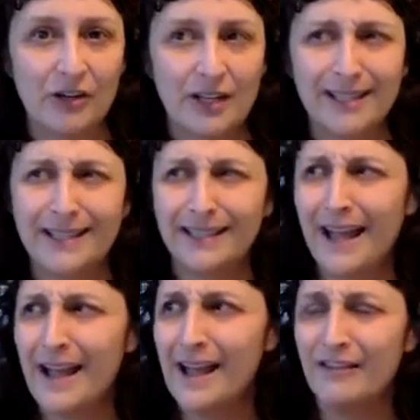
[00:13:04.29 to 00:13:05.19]
Like,
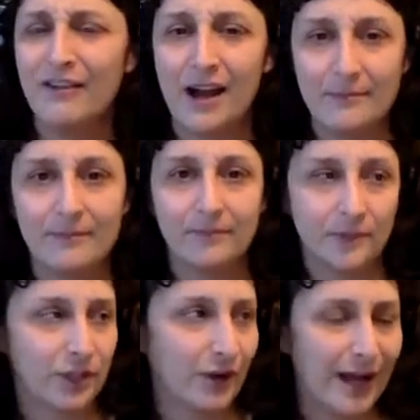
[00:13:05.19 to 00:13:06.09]
yeah, I
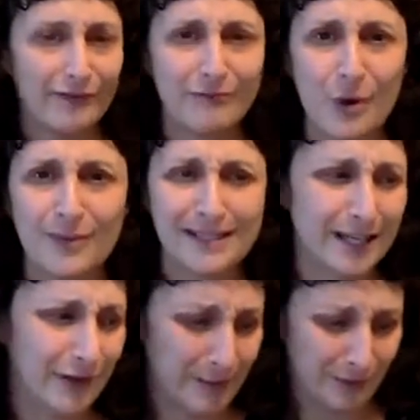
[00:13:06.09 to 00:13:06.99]
have moments,
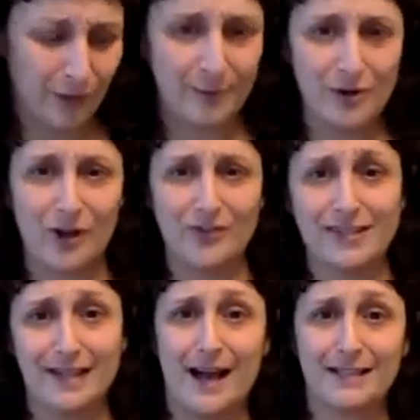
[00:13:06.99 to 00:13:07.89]
like right before I put on this
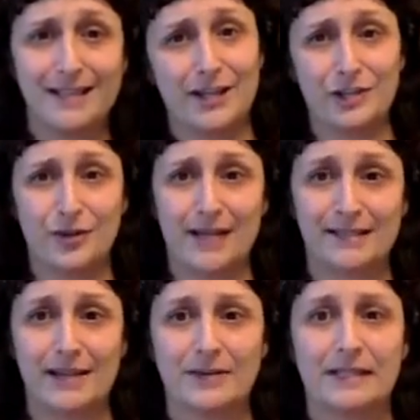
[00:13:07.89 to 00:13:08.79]
cocktail dress,
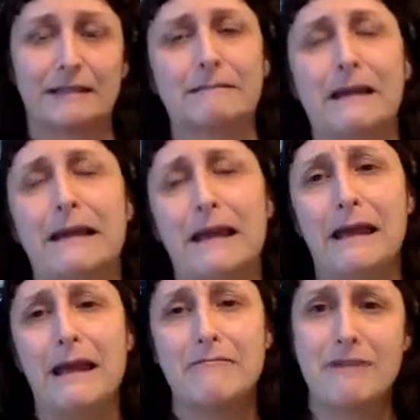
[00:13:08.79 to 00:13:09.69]
I was like,
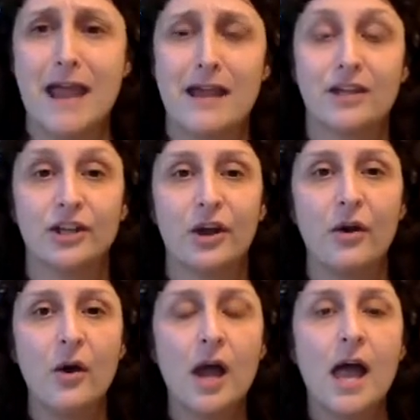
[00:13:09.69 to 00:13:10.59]
meh.